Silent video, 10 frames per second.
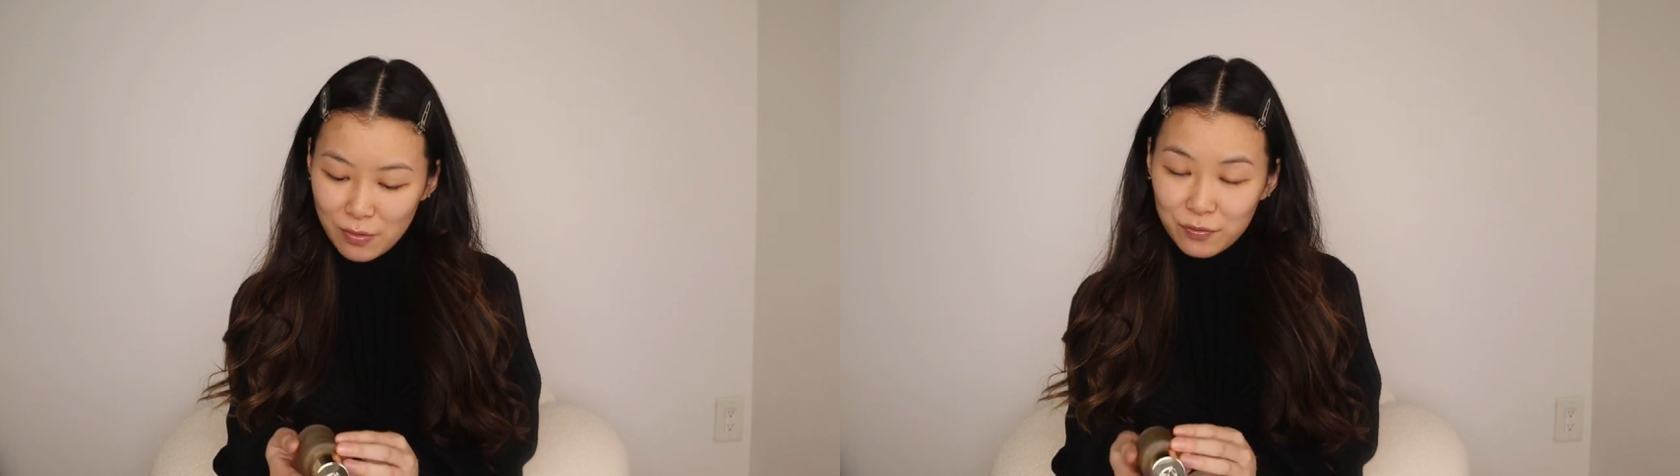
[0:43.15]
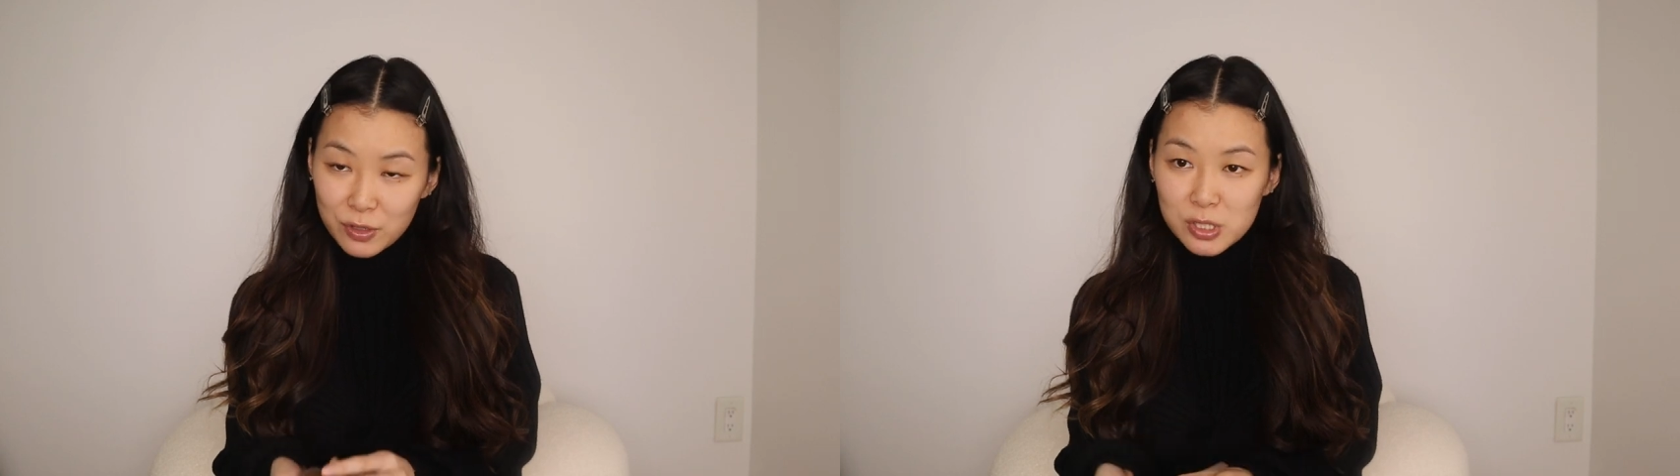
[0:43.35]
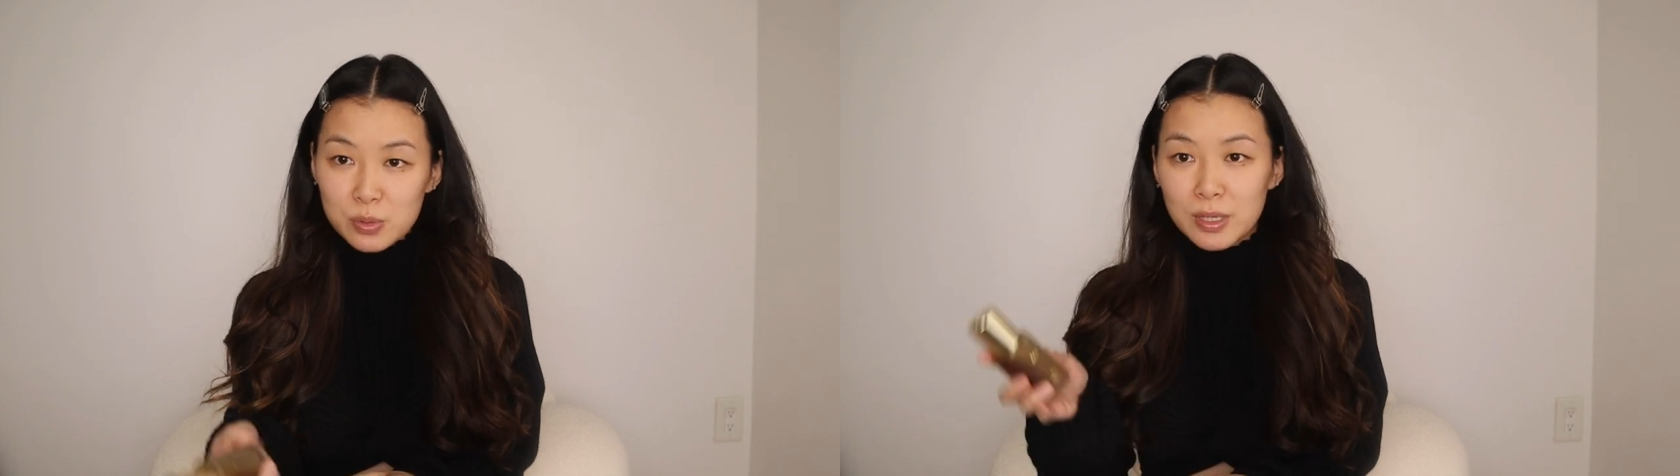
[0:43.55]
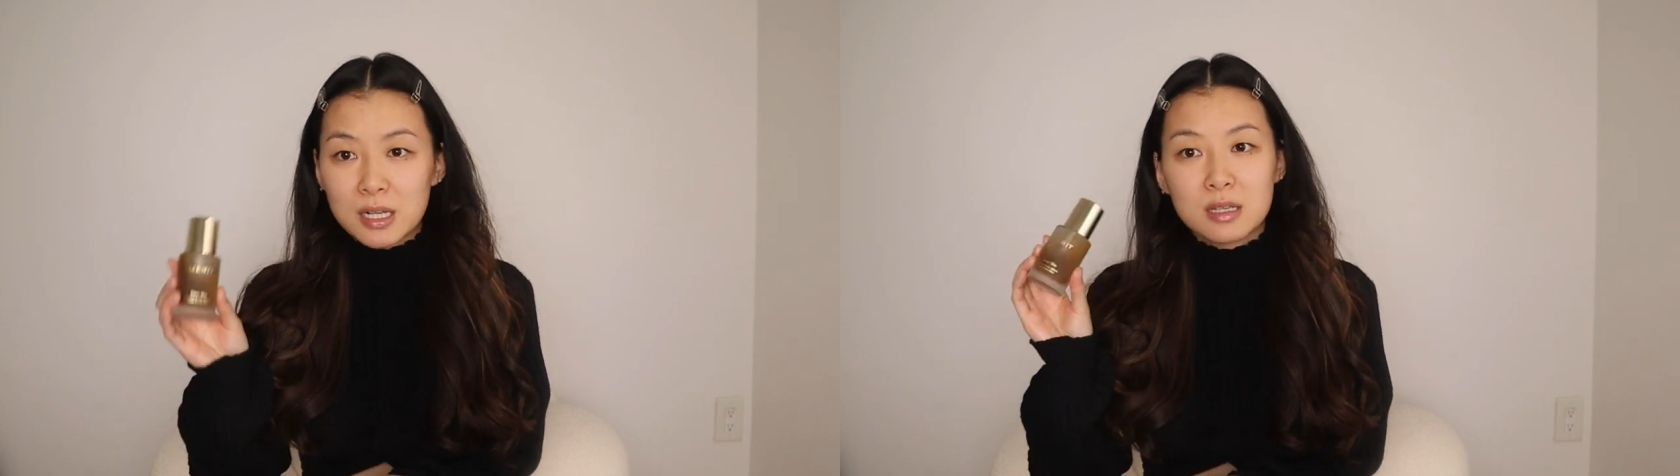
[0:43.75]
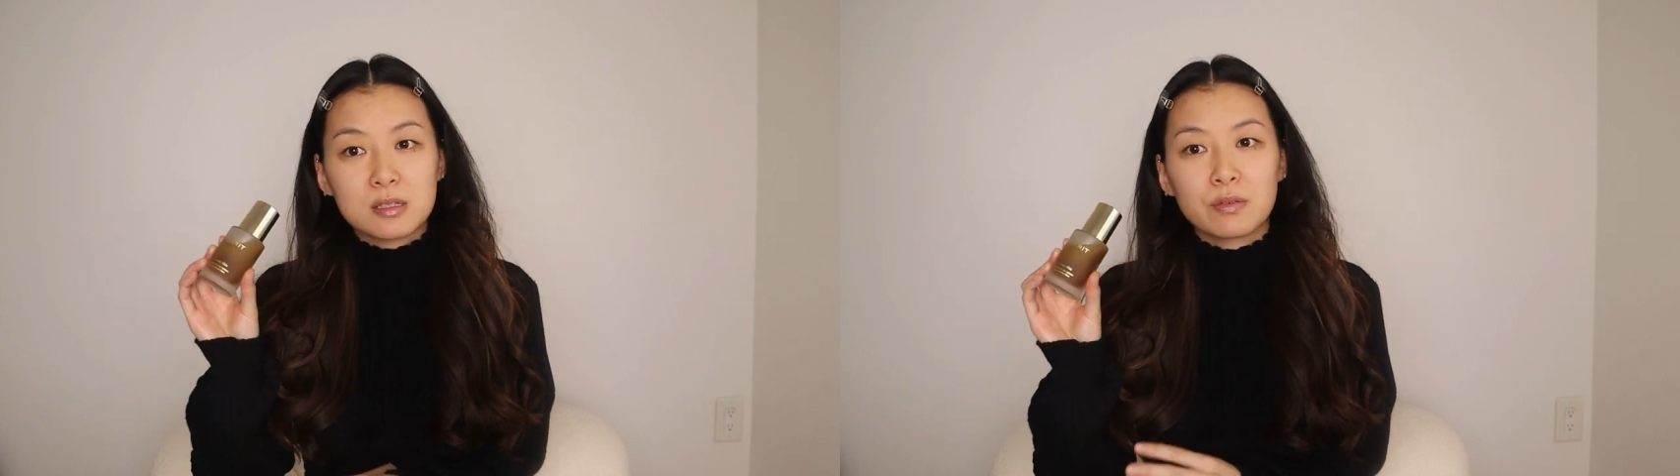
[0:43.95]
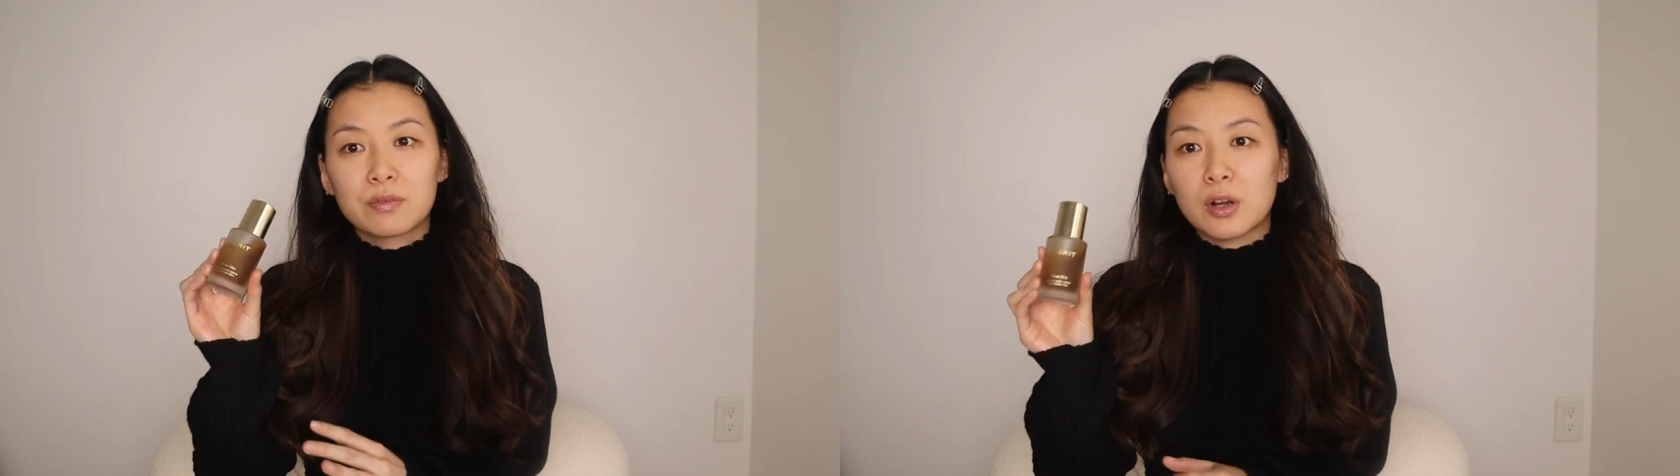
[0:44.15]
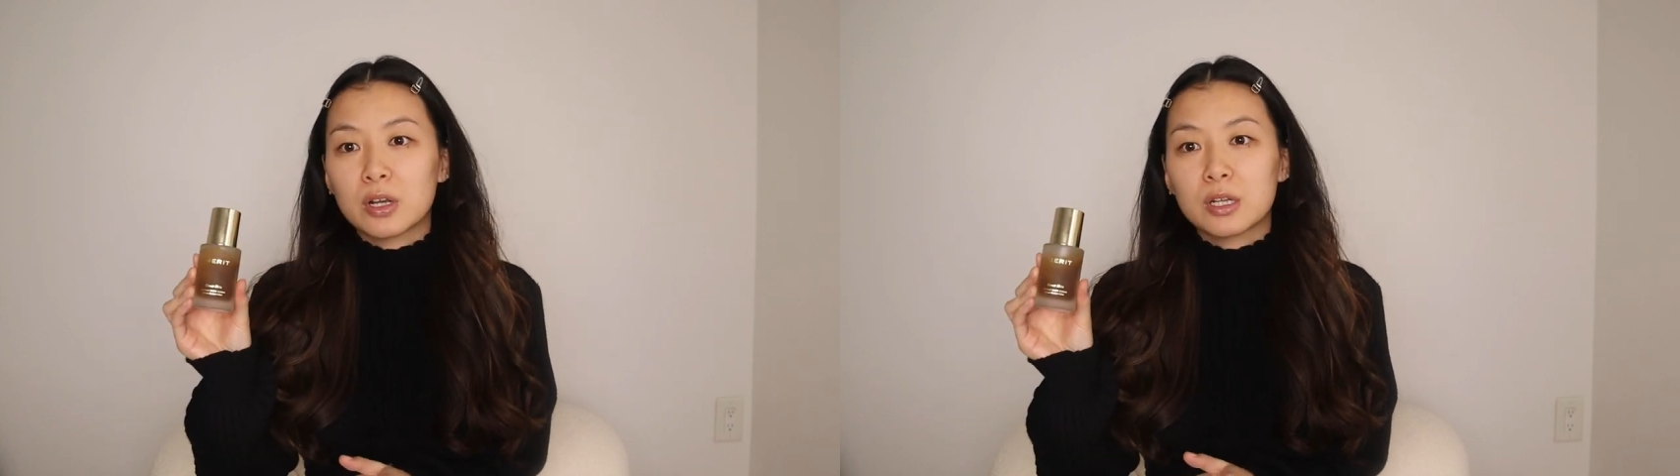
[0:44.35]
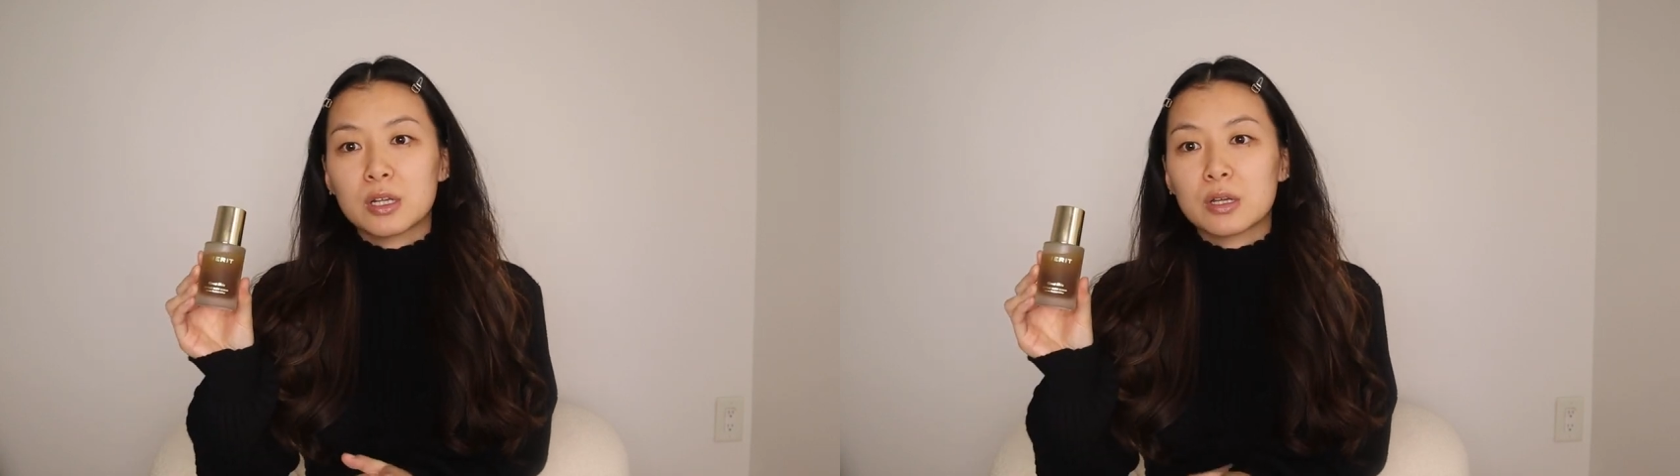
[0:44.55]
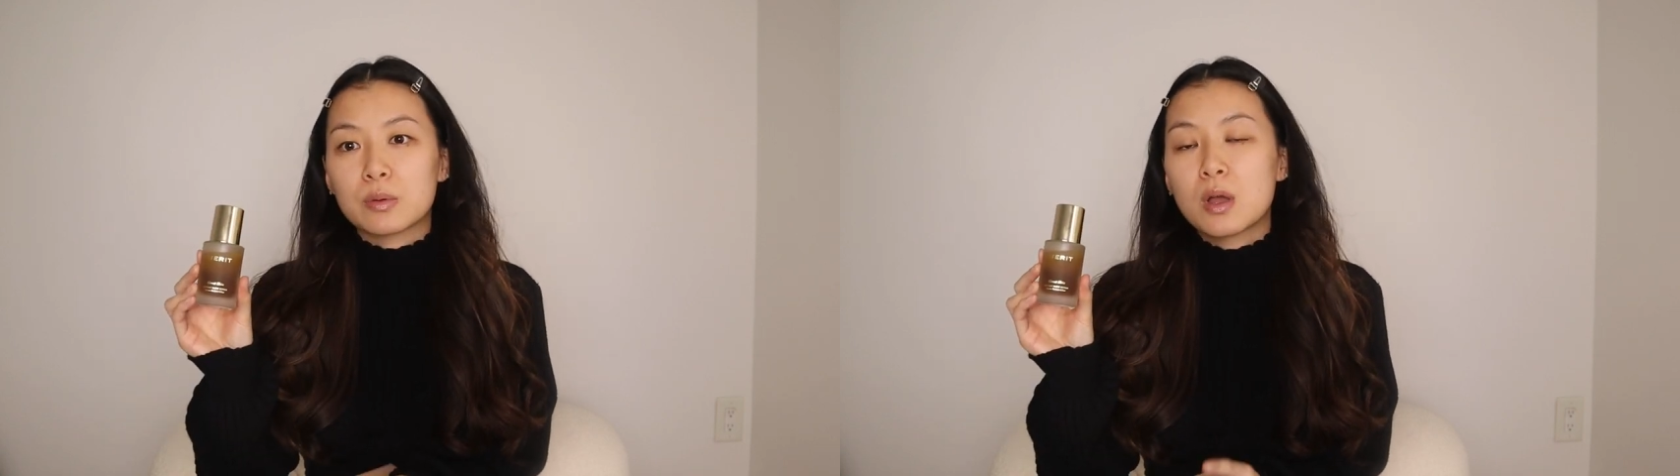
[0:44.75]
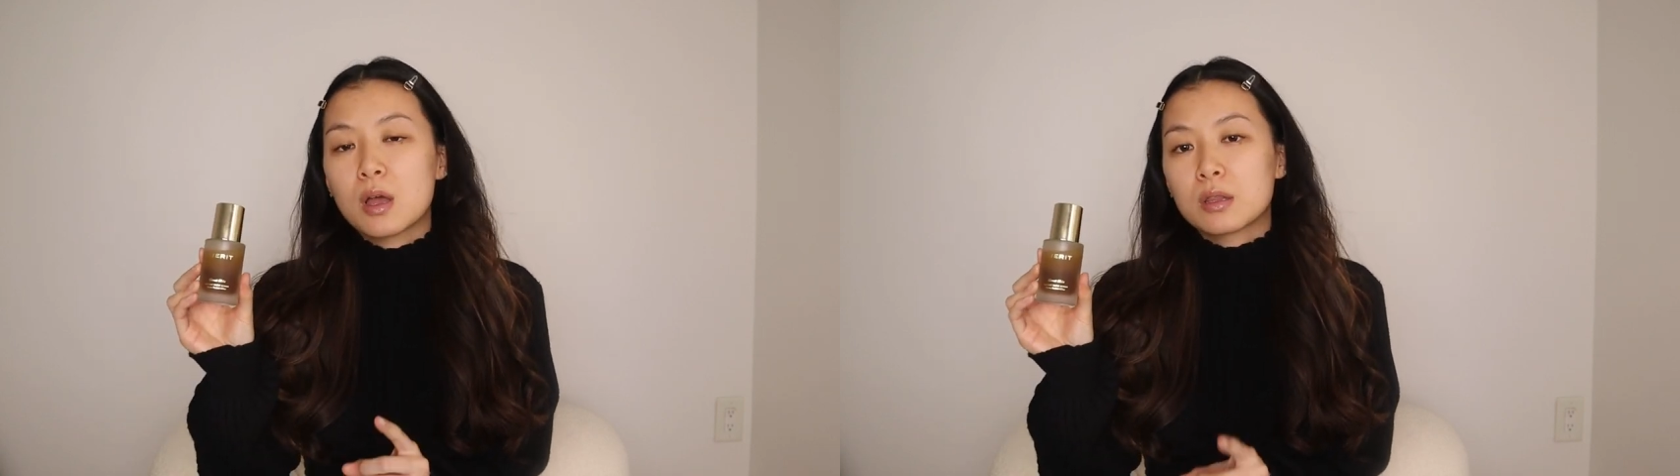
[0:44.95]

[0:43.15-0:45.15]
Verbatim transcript: The first one is very new.